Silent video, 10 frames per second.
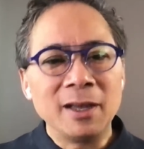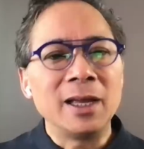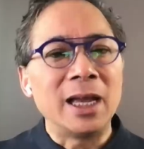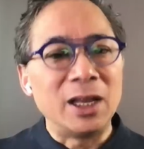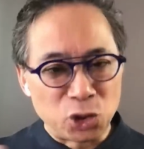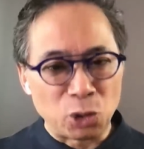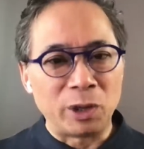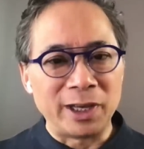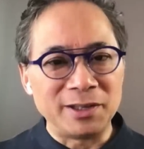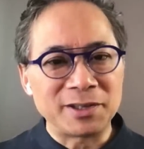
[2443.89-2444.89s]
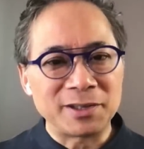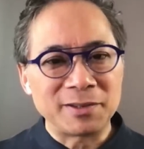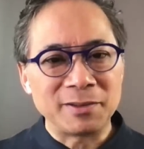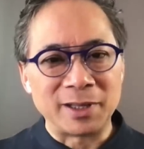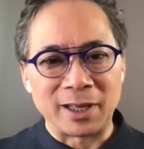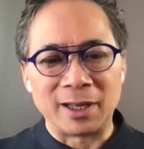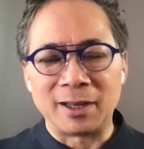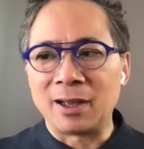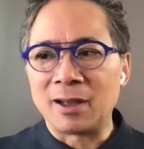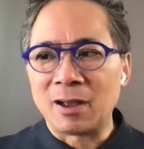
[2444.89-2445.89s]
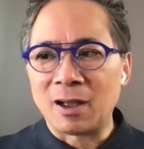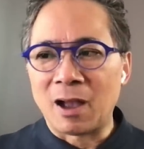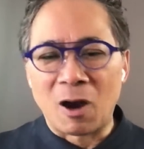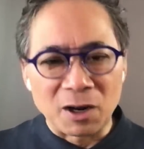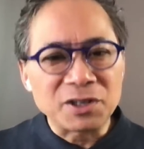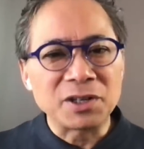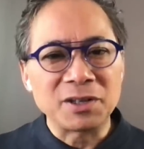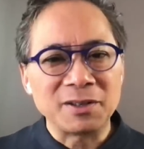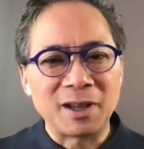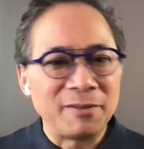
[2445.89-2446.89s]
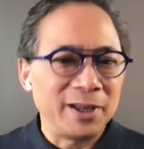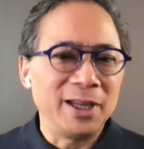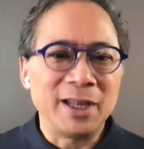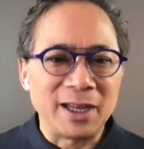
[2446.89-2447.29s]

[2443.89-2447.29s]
enjoys the art of eating.